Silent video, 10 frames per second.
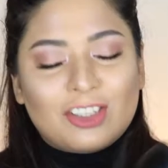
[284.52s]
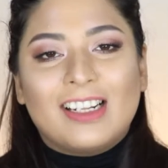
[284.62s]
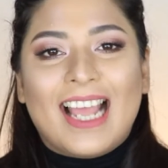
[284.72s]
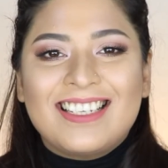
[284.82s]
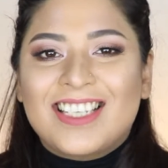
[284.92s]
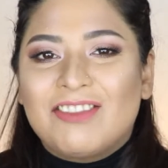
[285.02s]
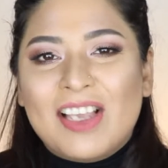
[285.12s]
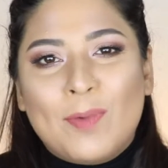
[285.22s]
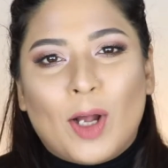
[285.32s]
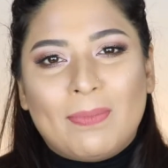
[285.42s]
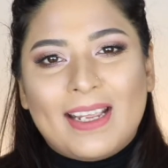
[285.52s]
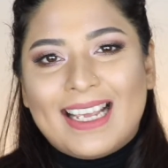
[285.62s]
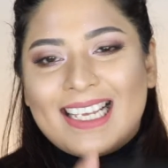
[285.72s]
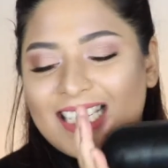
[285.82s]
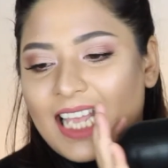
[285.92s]
the next gift he bought
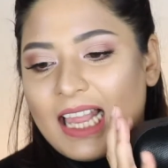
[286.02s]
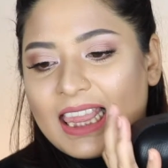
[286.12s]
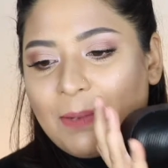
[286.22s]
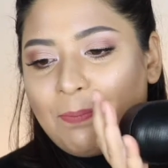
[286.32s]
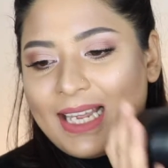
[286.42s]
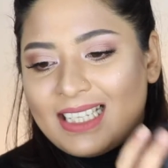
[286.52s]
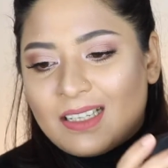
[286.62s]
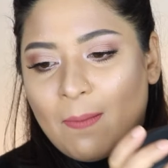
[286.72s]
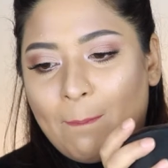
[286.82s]
me is the Beats